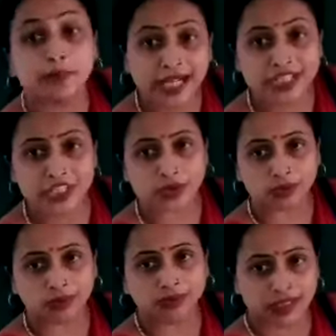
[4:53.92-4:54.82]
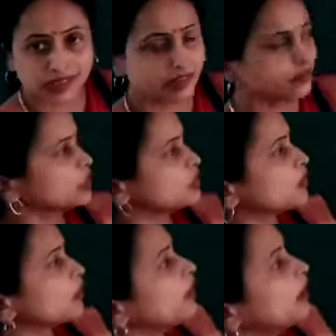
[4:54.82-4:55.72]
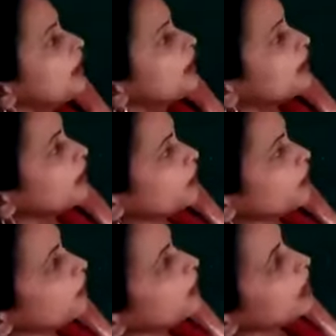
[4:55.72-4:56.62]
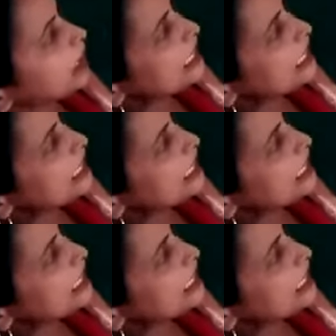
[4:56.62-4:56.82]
plateau. Isn't it? No. Now,